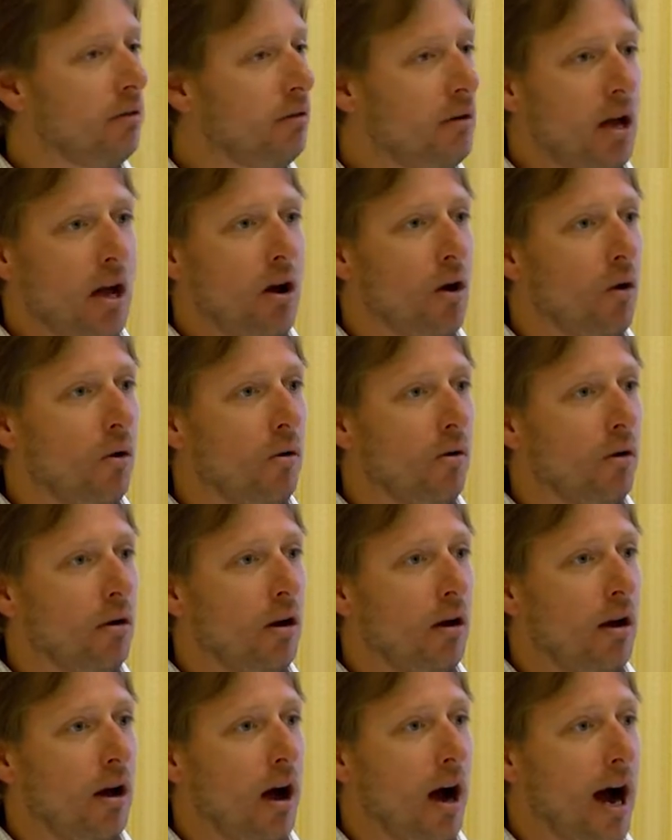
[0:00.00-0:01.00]
No.
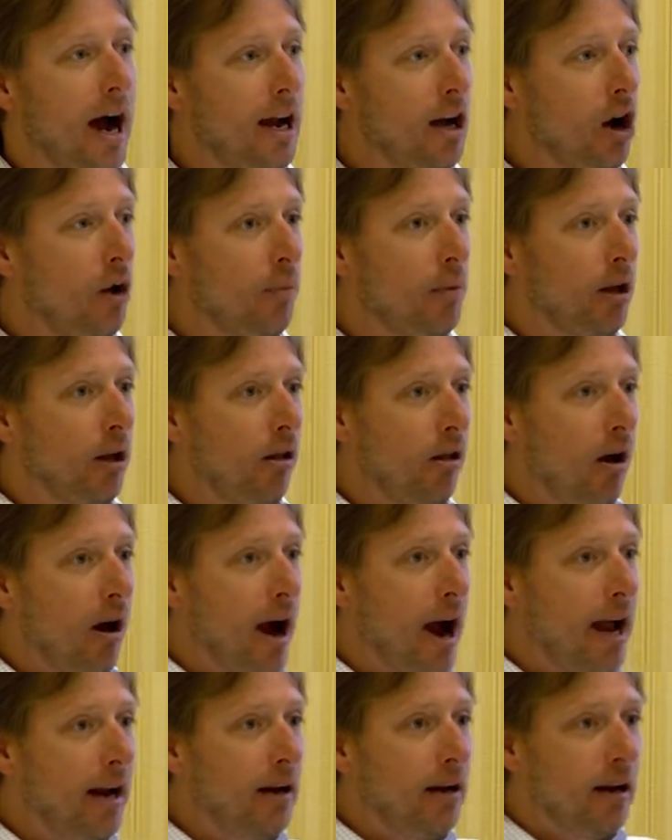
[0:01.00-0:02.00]
I helped the
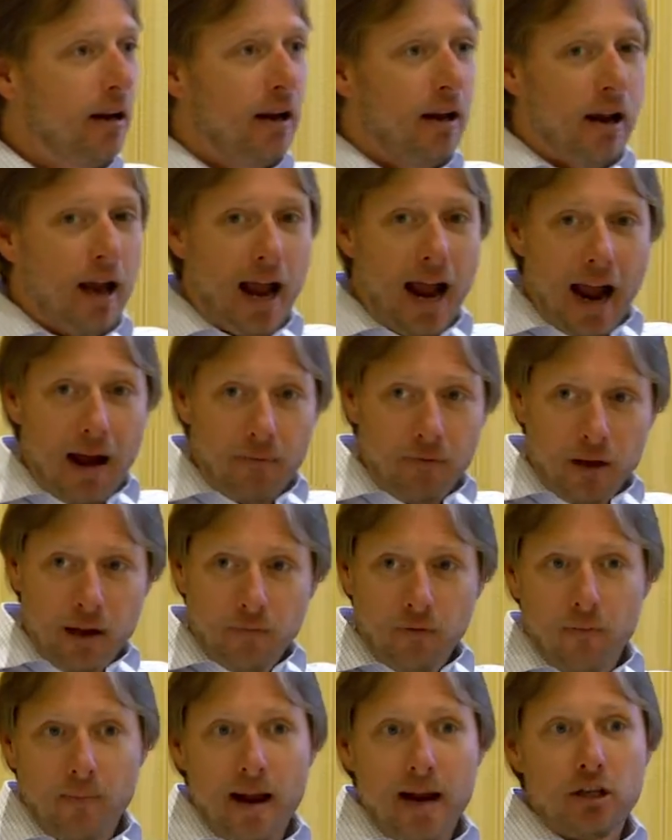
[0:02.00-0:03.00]
client have the
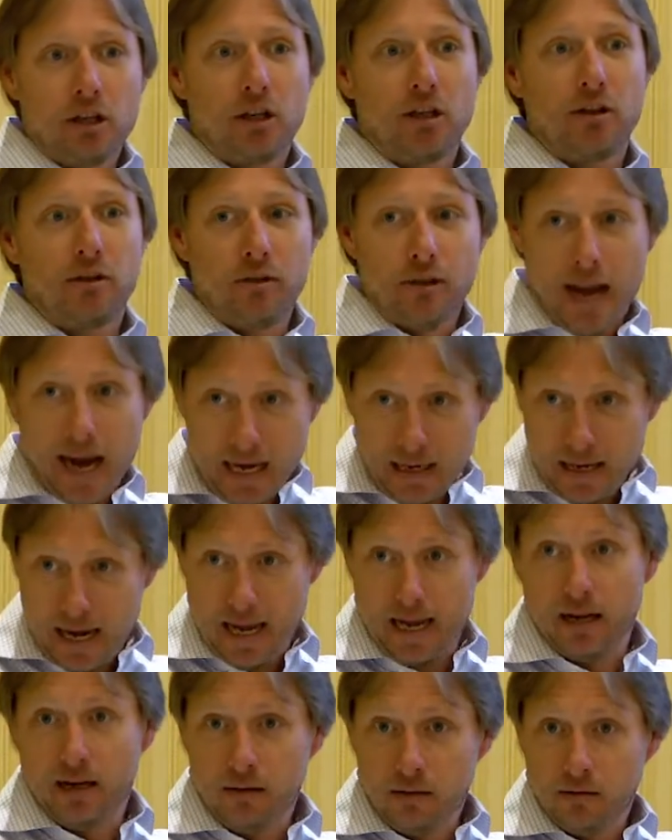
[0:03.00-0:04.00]
information they
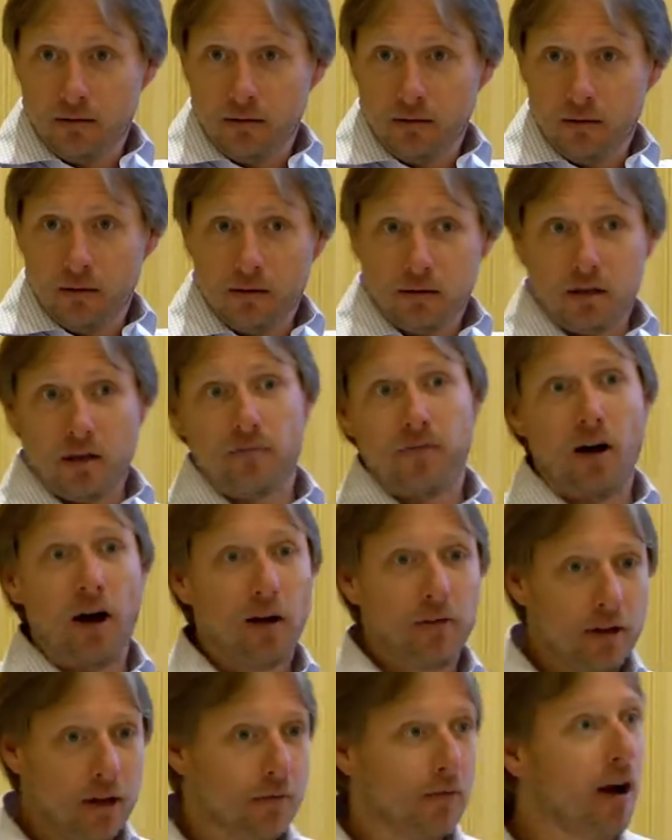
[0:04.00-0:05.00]
needed to
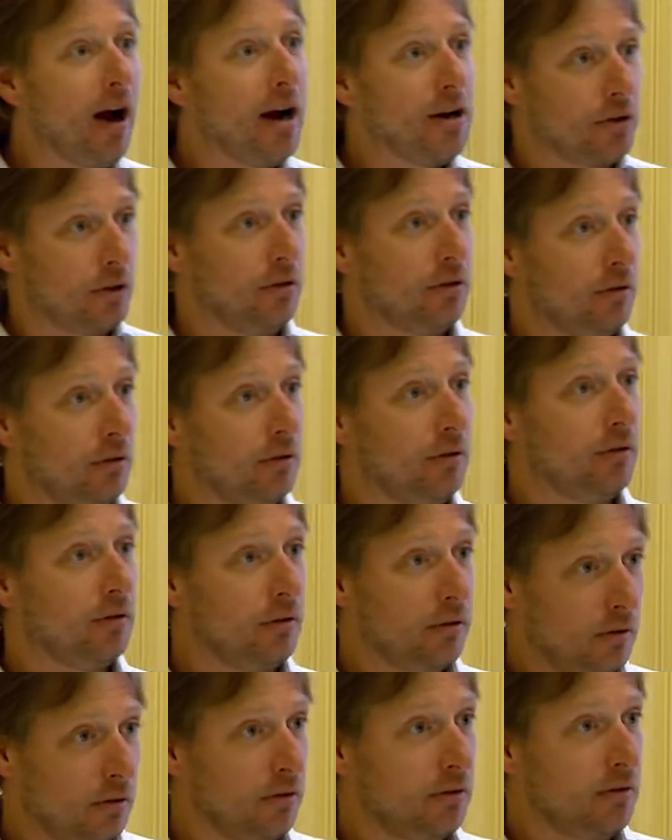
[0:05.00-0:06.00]
fire the advisor,
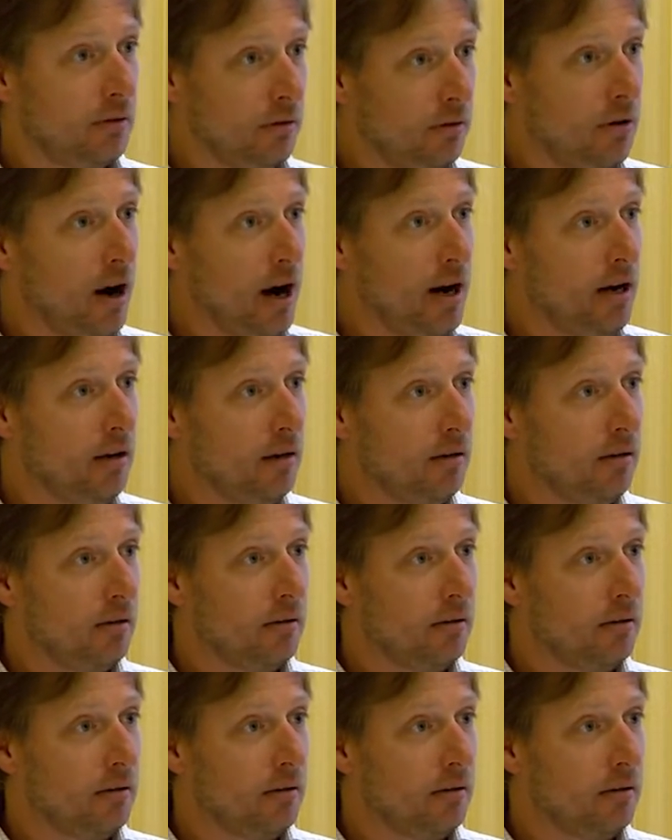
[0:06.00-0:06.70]
right?